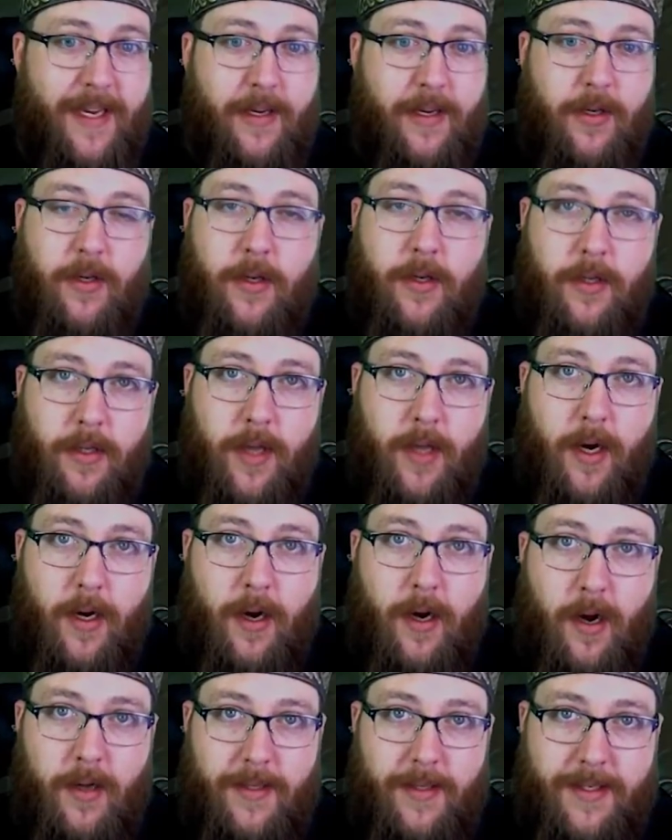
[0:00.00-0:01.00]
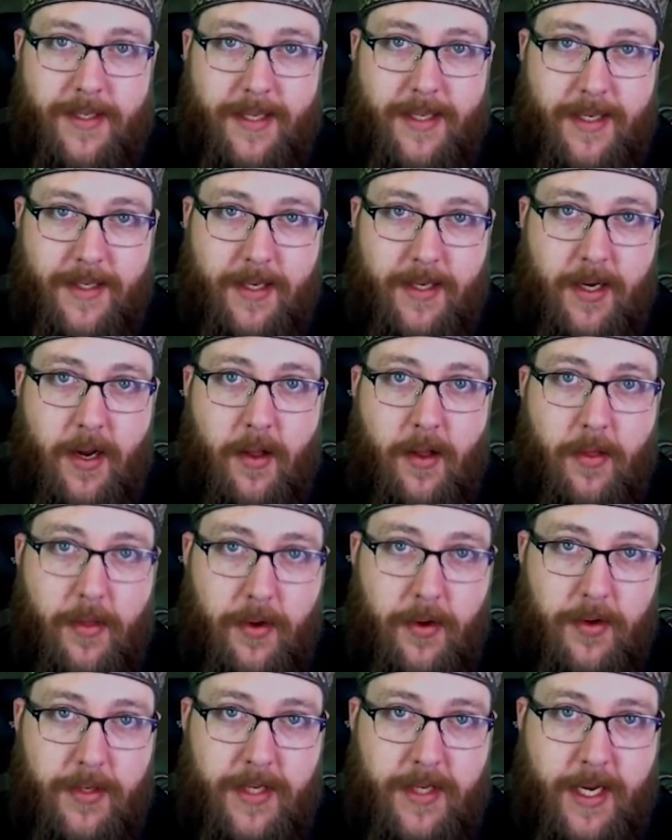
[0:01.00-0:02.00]
and good luck on season
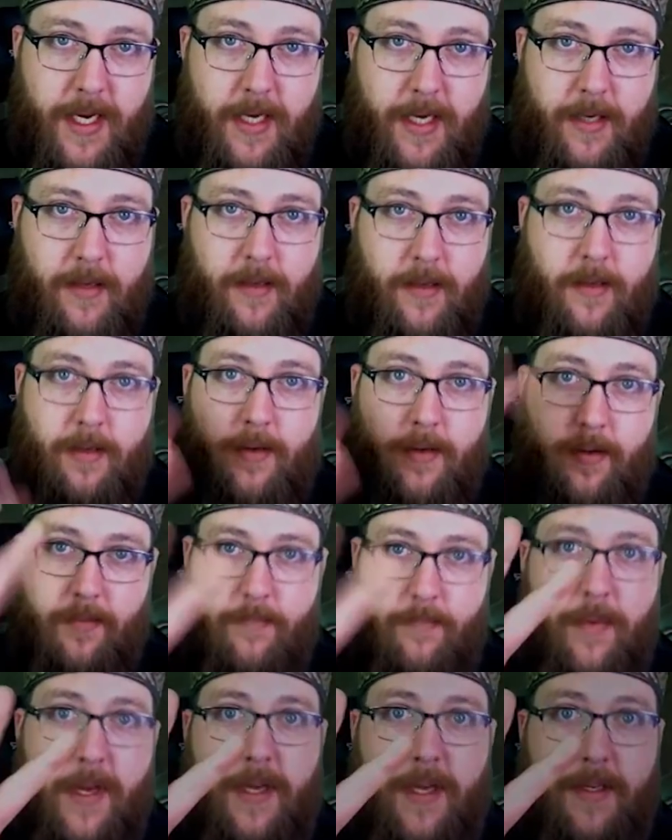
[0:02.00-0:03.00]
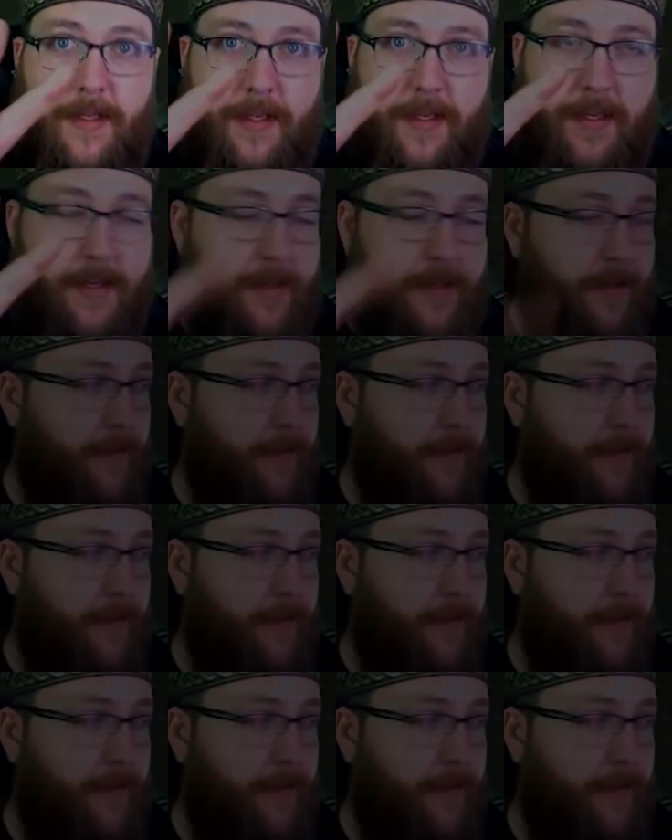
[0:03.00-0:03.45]
13. Peace.